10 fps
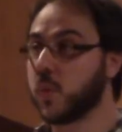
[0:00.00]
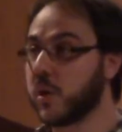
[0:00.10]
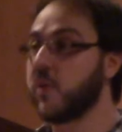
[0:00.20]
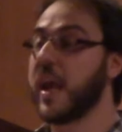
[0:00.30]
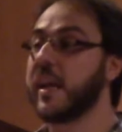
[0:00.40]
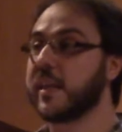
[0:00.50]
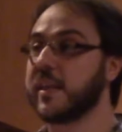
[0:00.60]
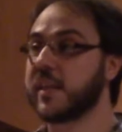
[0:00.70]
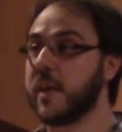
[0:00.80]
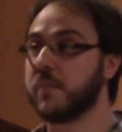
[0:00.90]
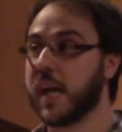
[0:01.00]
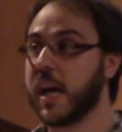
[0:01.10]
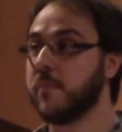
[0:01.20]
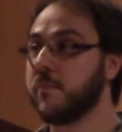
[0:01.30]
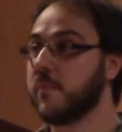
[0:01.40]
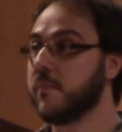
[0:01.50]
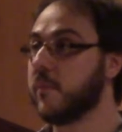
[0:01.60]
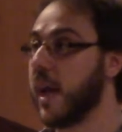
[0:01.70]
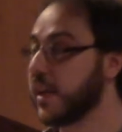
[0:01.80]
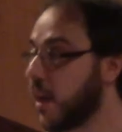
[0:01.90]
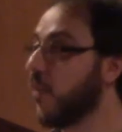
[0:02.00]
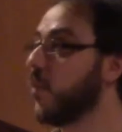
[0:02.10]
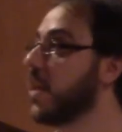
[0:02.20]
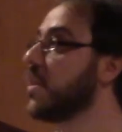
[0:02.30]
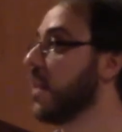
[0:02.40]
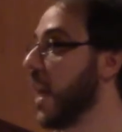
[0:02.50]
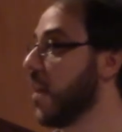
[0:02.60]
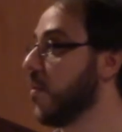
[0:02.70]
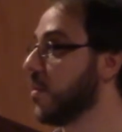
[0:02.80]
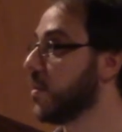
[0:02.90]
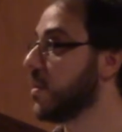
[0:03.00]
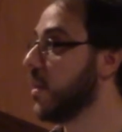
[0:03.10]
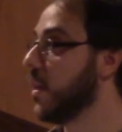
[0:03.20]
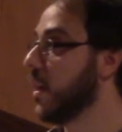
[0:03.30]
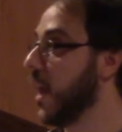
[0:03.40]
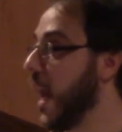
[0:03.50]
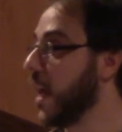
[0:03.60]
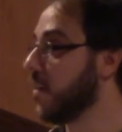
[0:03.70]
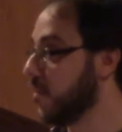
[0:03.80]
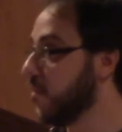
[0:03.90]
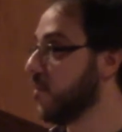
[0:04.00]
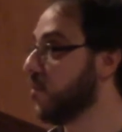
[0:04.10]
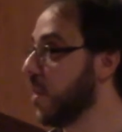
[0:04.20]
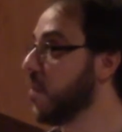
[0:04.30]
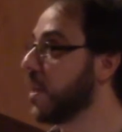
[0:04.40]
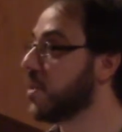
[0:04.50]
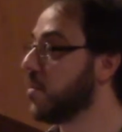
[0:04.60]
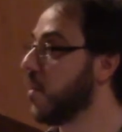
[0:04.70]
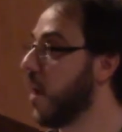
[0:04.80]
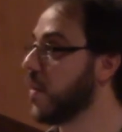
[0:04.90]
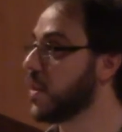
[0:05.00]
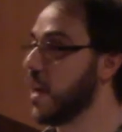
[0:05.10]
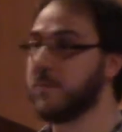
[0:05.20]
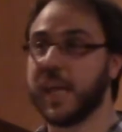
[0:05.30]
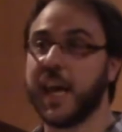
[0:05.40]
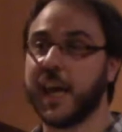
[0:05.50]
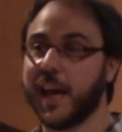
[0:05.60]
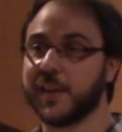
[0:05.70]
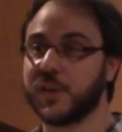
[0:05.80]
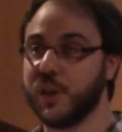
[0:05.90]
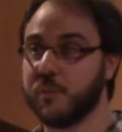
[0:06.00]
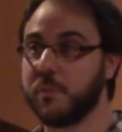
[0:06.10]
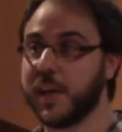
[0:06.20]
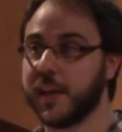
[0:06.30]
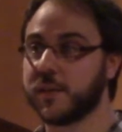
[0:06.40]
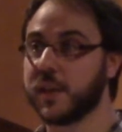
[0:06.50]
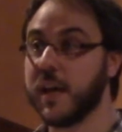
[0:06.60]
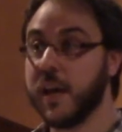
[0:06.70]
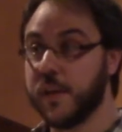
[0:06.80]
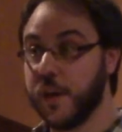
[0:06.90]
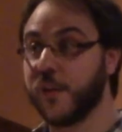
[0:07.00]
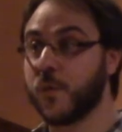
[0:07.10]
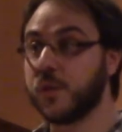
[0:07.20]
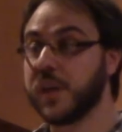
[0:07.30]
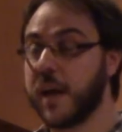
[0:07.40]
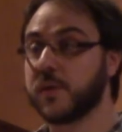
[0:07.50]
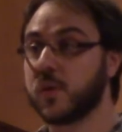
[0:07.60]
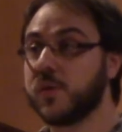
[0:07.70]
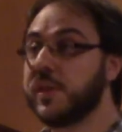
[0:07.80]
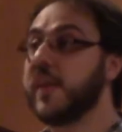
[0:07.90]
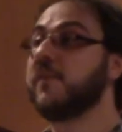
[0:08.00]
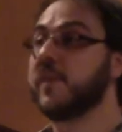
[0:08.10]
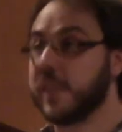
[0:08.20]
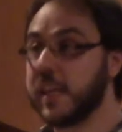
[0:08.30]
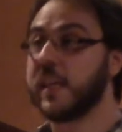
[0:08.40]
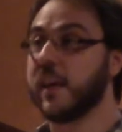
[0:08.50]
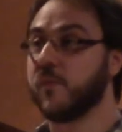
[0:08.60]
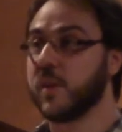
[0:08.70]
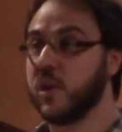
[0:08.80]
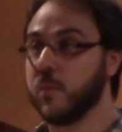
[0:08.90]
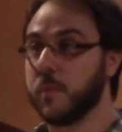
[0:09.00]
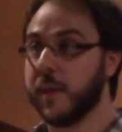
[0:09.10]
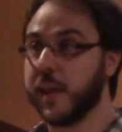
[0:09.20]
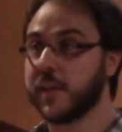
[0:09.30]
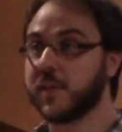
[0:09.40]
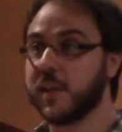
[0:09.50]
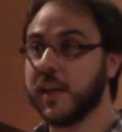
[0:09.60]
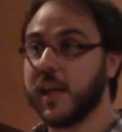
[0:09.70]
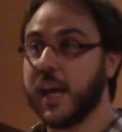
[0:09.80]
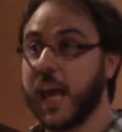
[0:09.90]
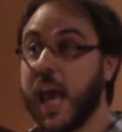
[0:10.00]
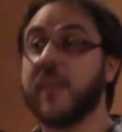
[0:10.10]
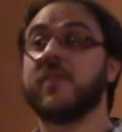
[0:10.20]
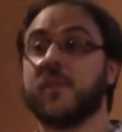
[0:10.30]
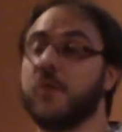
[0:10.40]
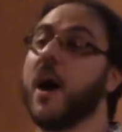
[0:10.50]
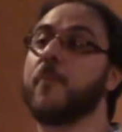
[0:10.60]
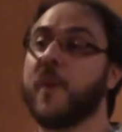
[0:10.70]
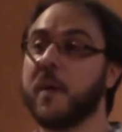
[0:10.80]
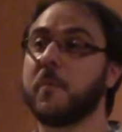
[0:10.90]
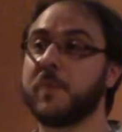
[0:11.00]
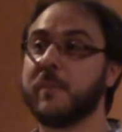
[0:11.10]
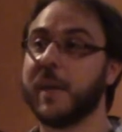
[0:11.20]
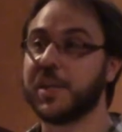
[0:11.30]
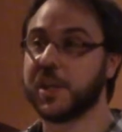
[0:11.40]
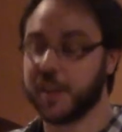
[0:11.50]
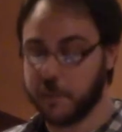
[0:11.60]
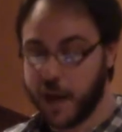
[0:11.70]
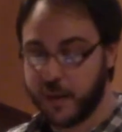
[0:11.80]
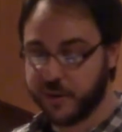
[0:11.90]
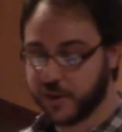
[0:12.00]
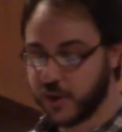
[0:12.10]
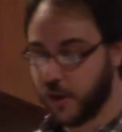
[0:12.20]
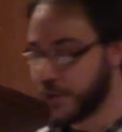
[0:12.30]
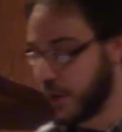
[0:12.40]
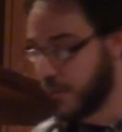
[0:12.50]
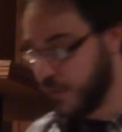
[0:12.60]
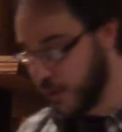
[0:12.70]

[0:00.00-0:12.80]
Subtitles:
were created at the same time as all the rest of the animals, and pretty much on the same day as human beings. Therefore, dinosaurs did live with human beings, and are probably mentioned in the Bible. So I'll show you a few